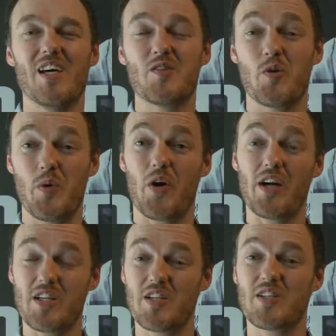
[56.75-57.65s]
So we are
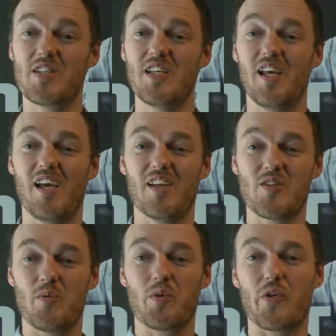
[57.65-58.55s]
actually seeing
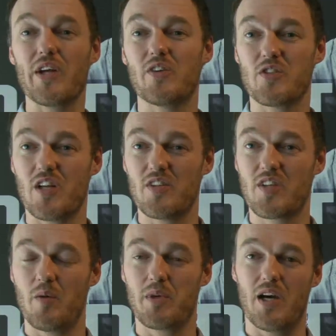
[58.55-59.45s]
some great results
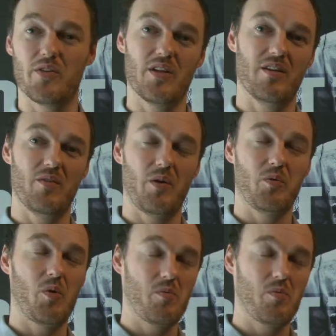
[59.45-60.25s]
coming out, and we'll